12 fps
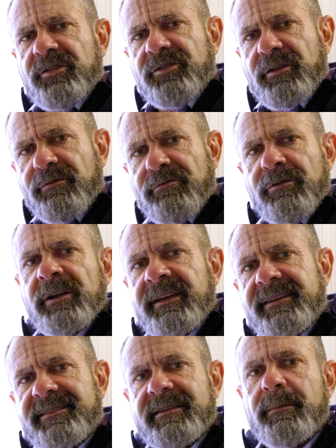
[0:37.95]
just a
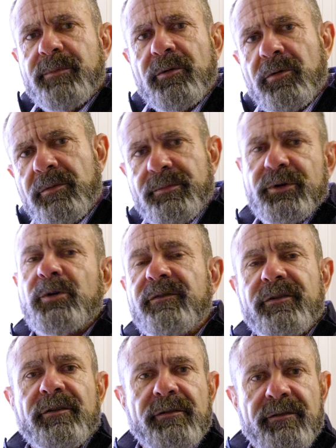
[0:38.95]
really simple,
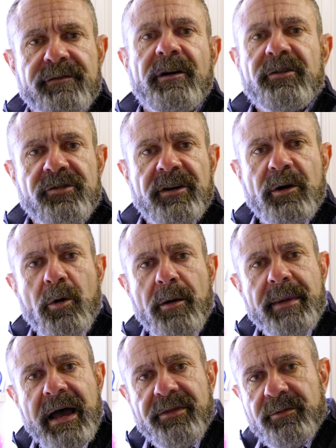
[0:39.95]
beautiful, functioning hall
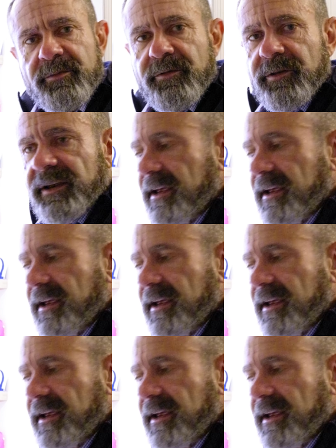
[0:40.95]
bathroom for the